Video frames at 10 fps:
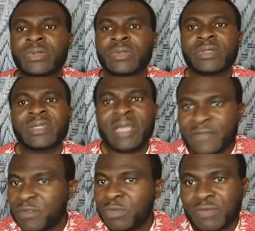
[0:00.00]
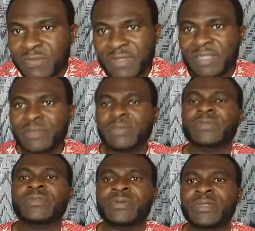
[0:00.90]
They have removed the vehicle
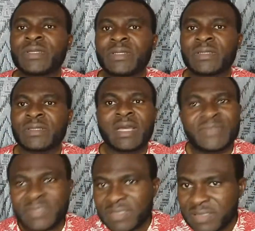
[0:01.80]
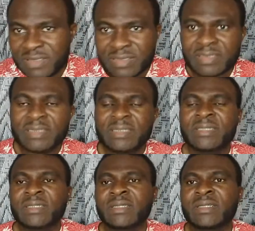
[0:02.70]
from there. They have seized it.
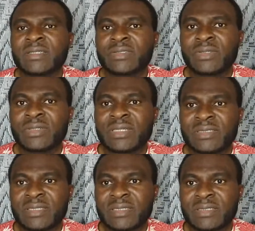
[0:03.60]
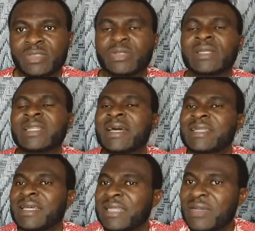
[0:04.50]
You understand? So now that
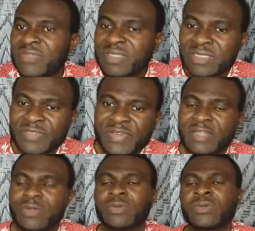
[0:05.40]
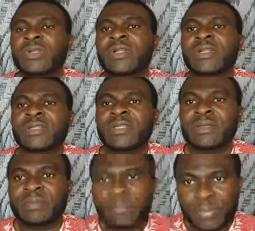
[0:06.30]
they have seized the vehicle, the
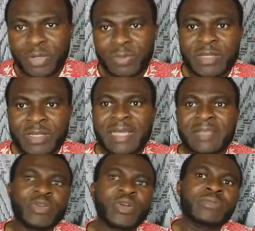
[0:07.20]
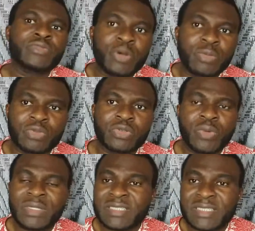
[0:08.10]
problem now has become double. So what
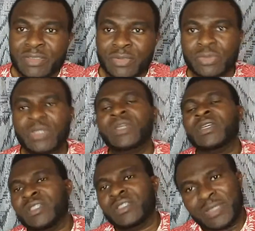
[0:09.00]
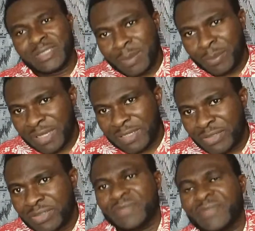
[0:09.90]
did he do? He just abandoned
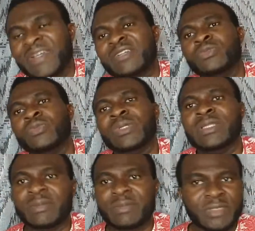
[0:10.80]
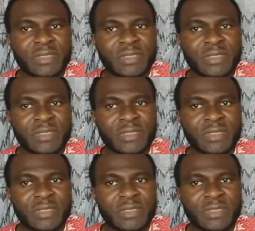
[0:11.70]
the vehicle with them there.